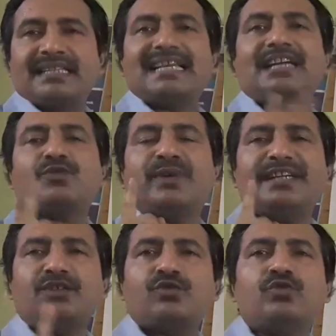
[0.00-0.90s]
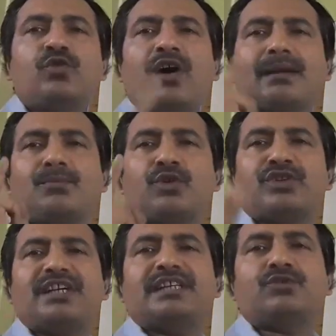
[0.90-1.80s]
that when two or
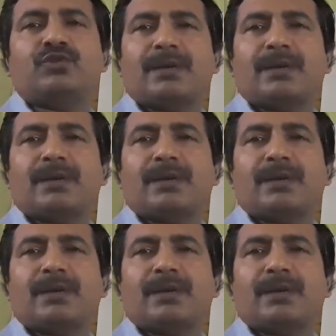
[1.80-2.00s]
more than two